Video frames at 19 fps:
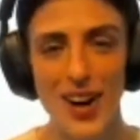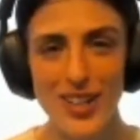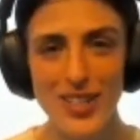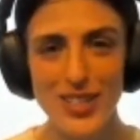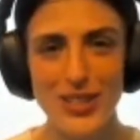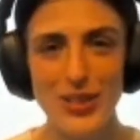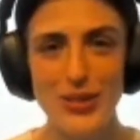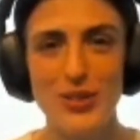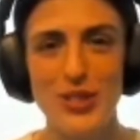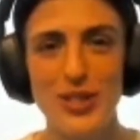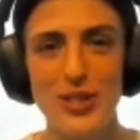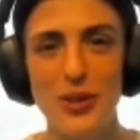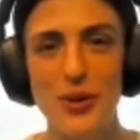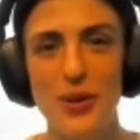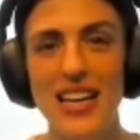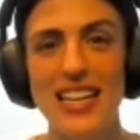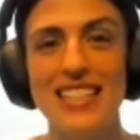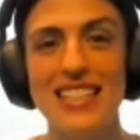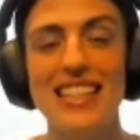also
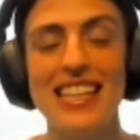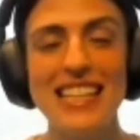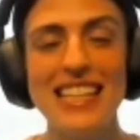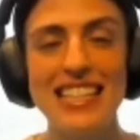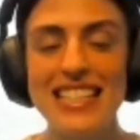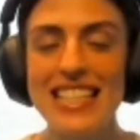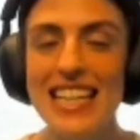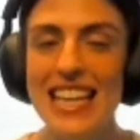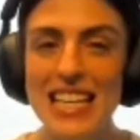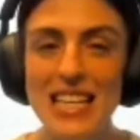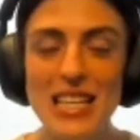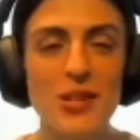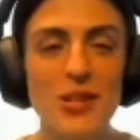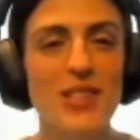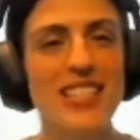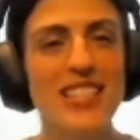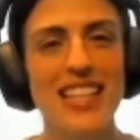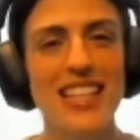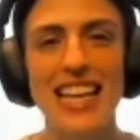do is
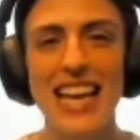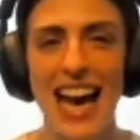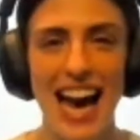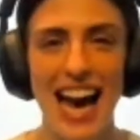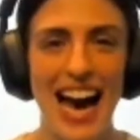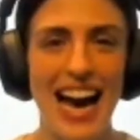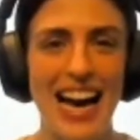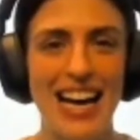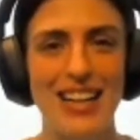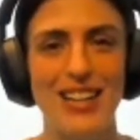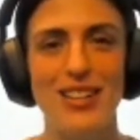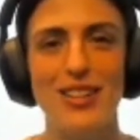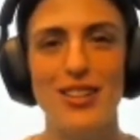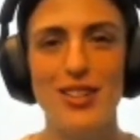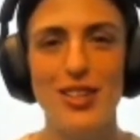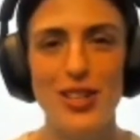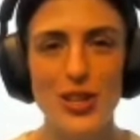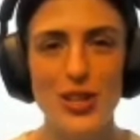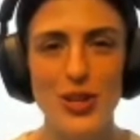continuously add
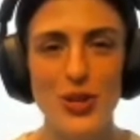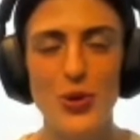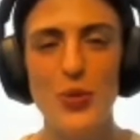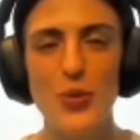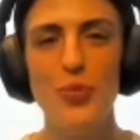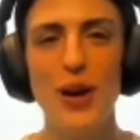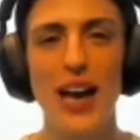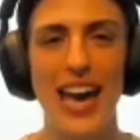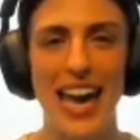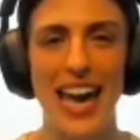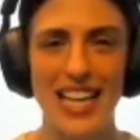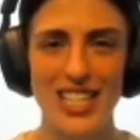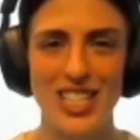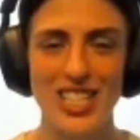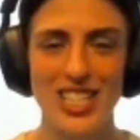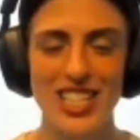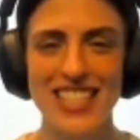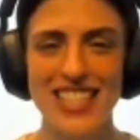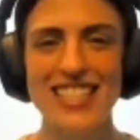new
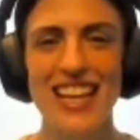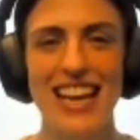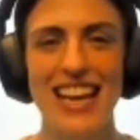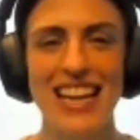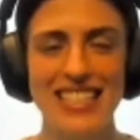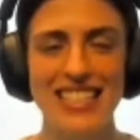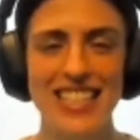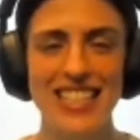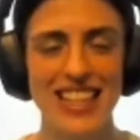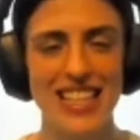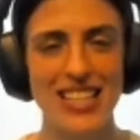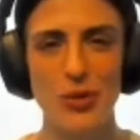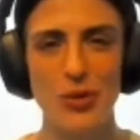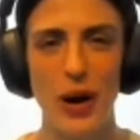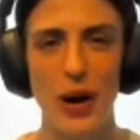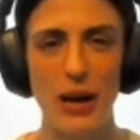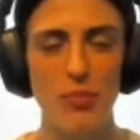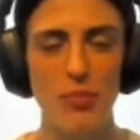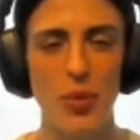pages into this
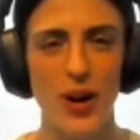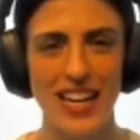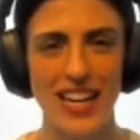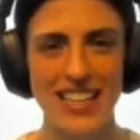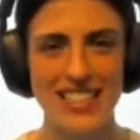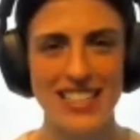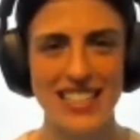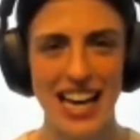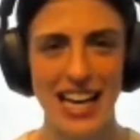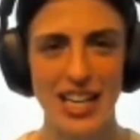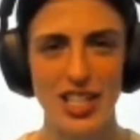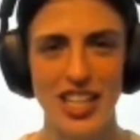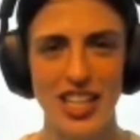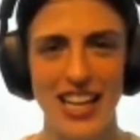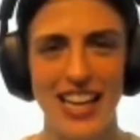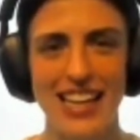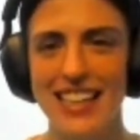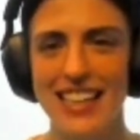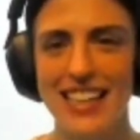whiteboarding
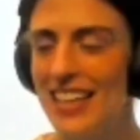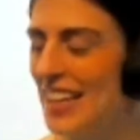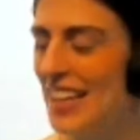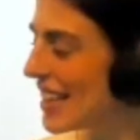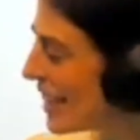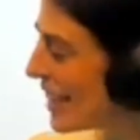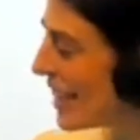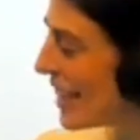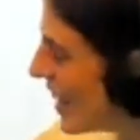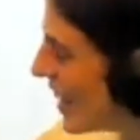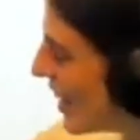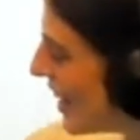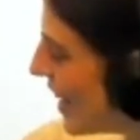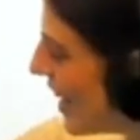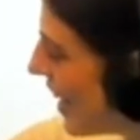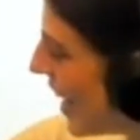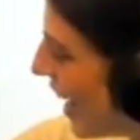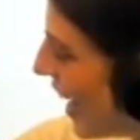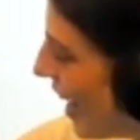session.
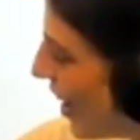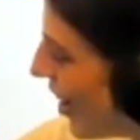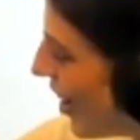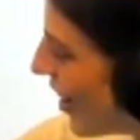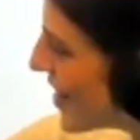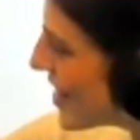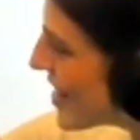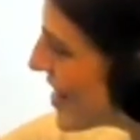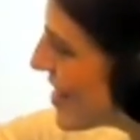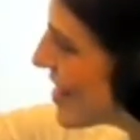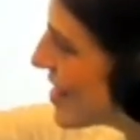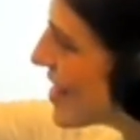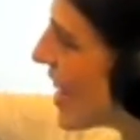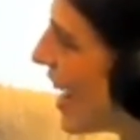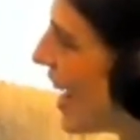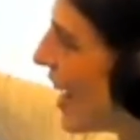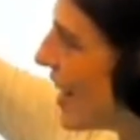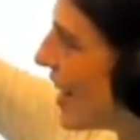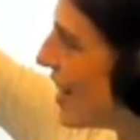On the
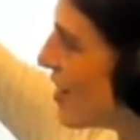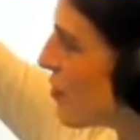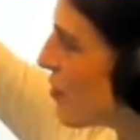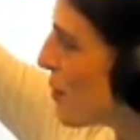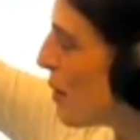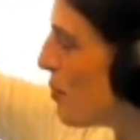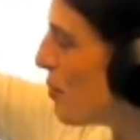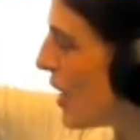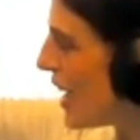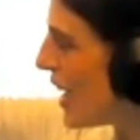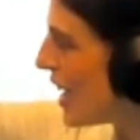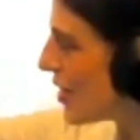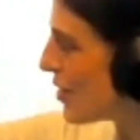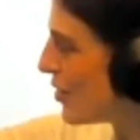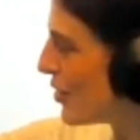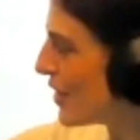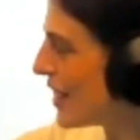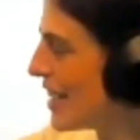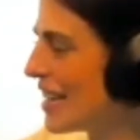side of my
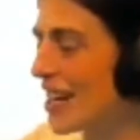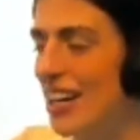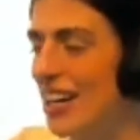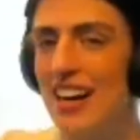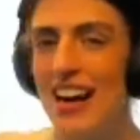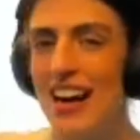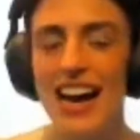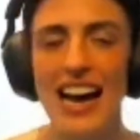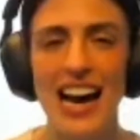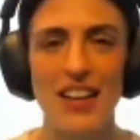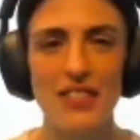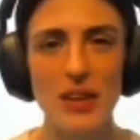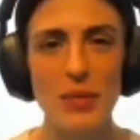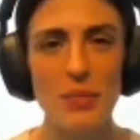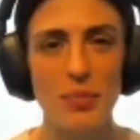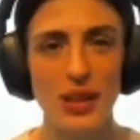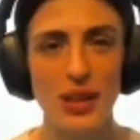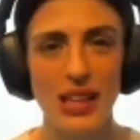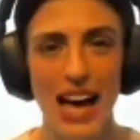panel here, I have
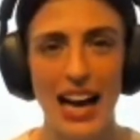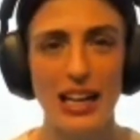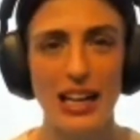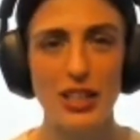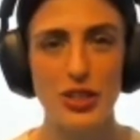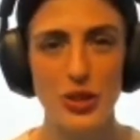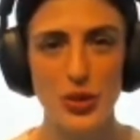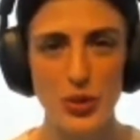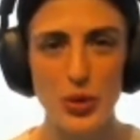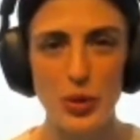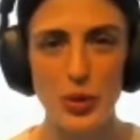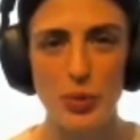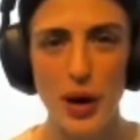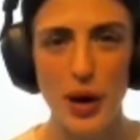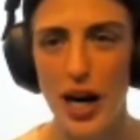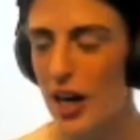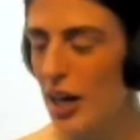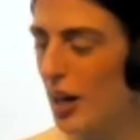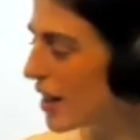a black
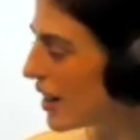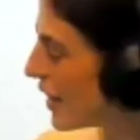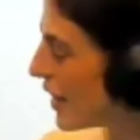toolbar.